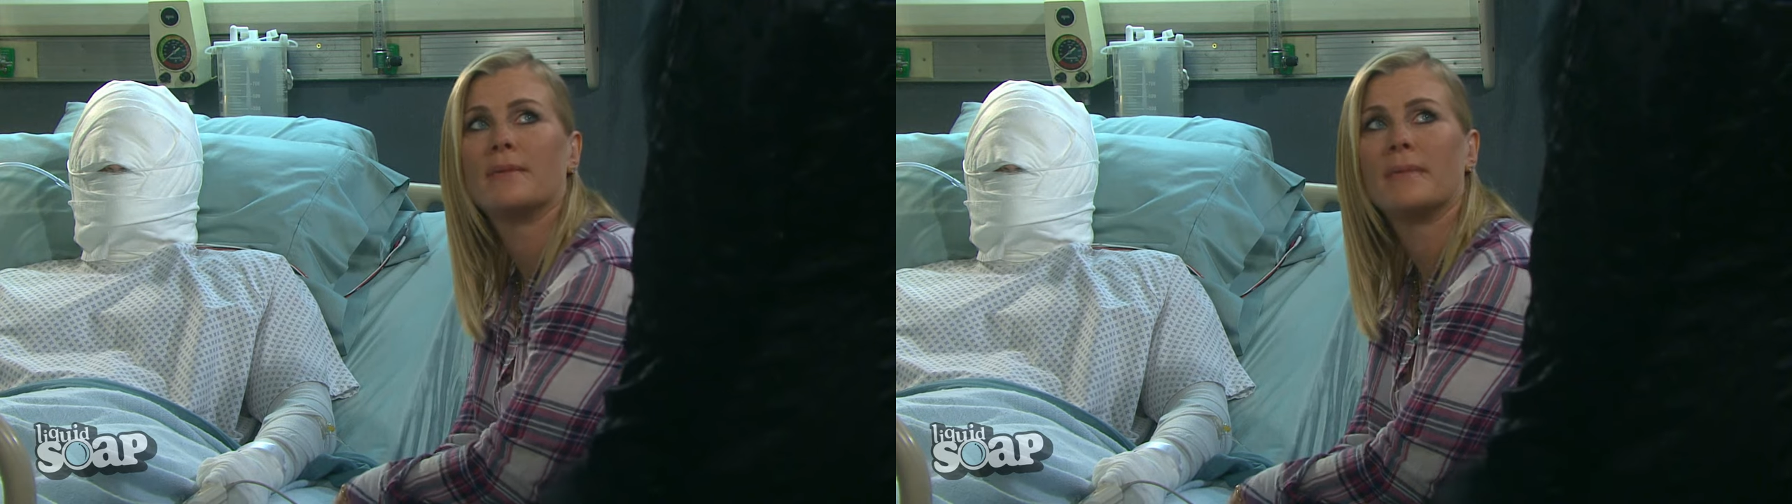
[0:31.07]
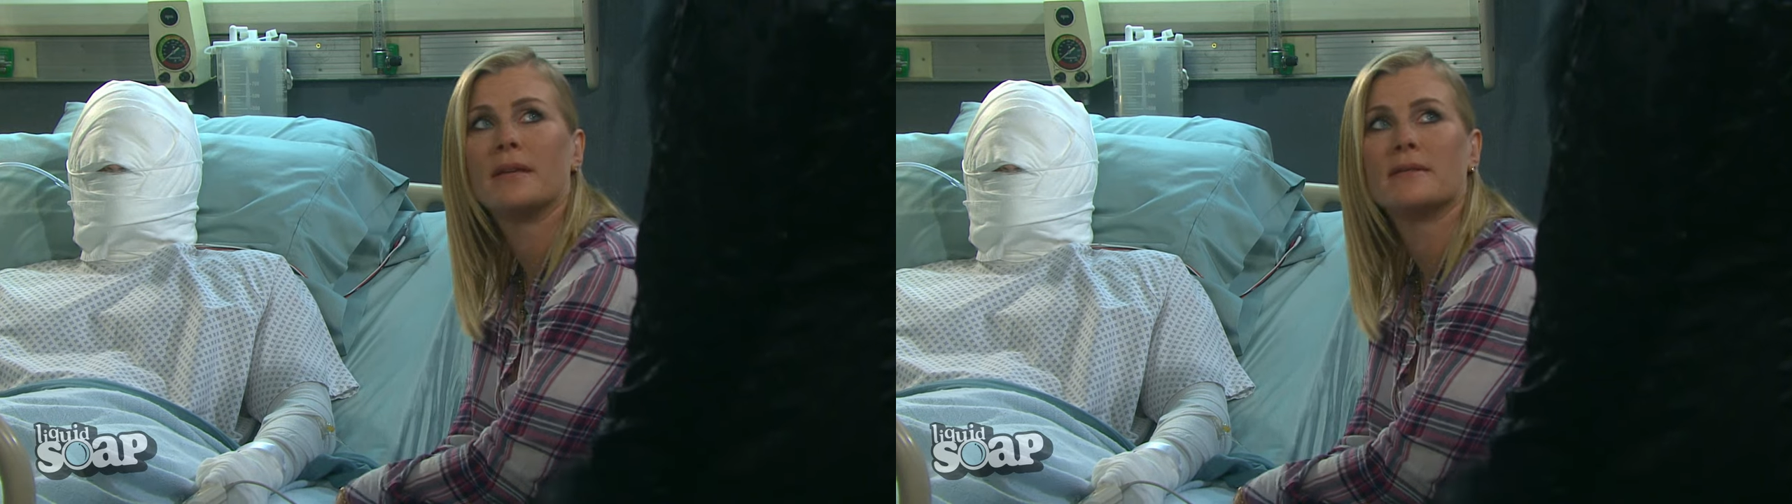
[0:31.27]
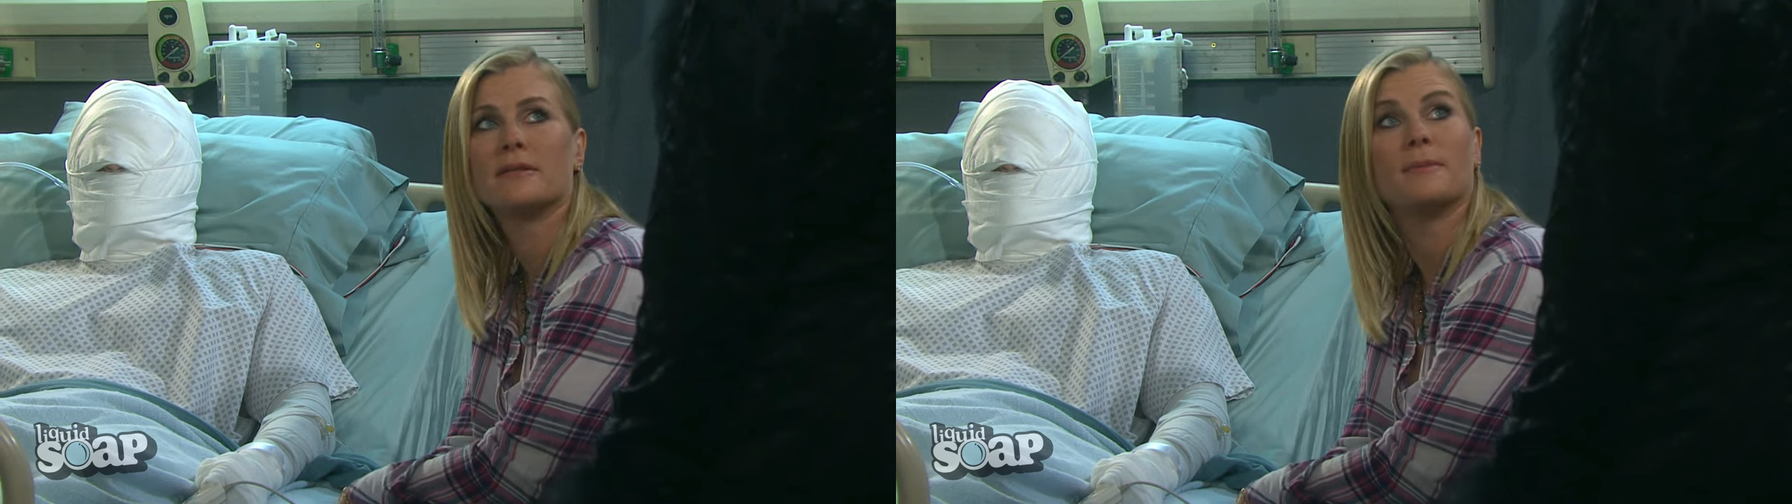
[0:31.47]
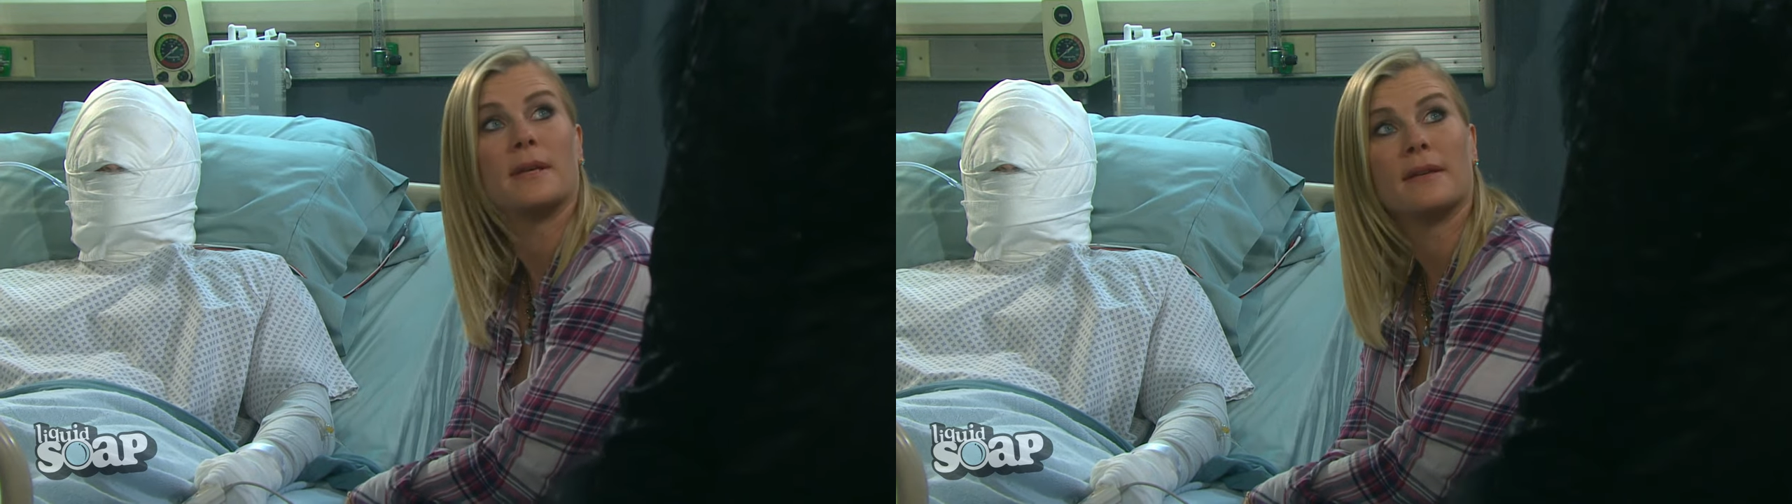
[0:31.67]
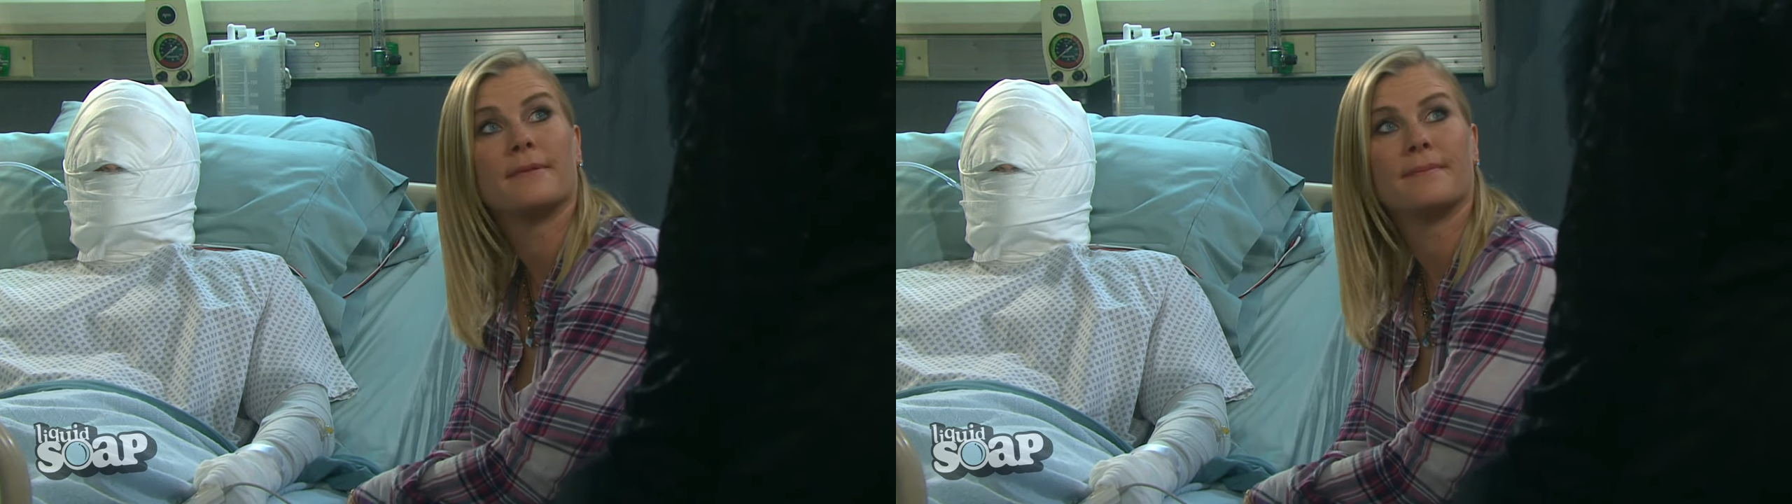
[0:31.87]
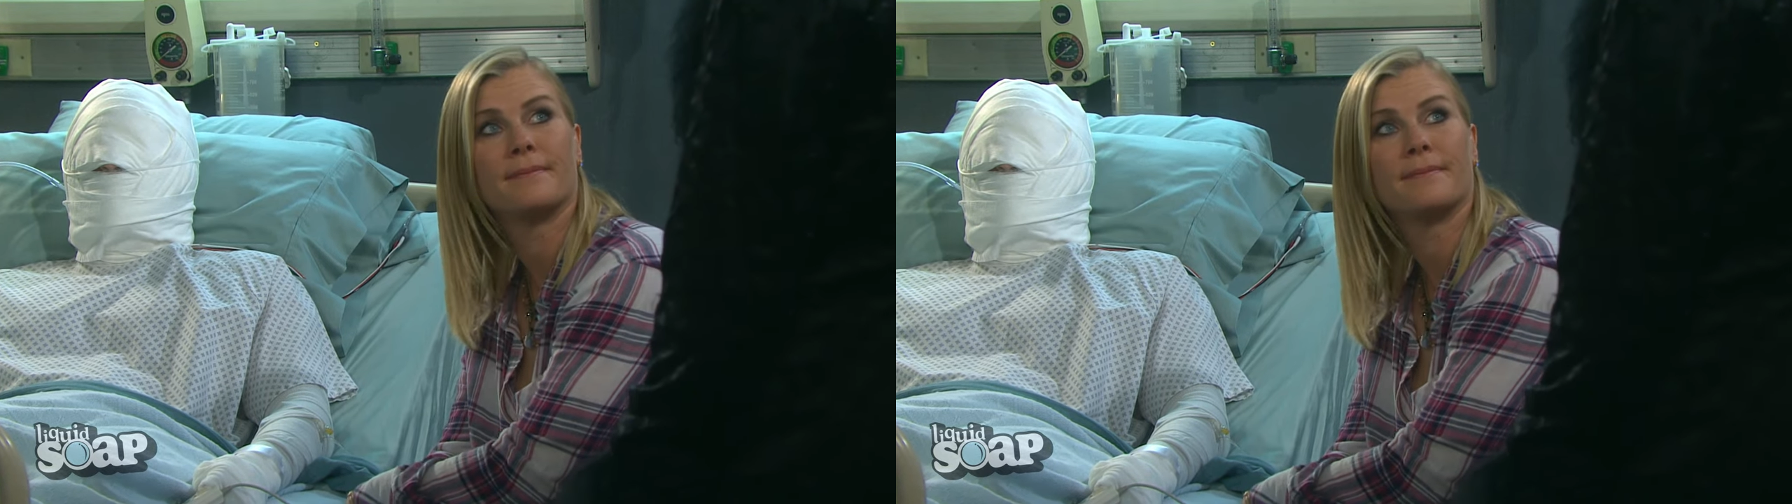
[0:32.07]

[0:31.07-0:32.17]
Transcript: it might still be.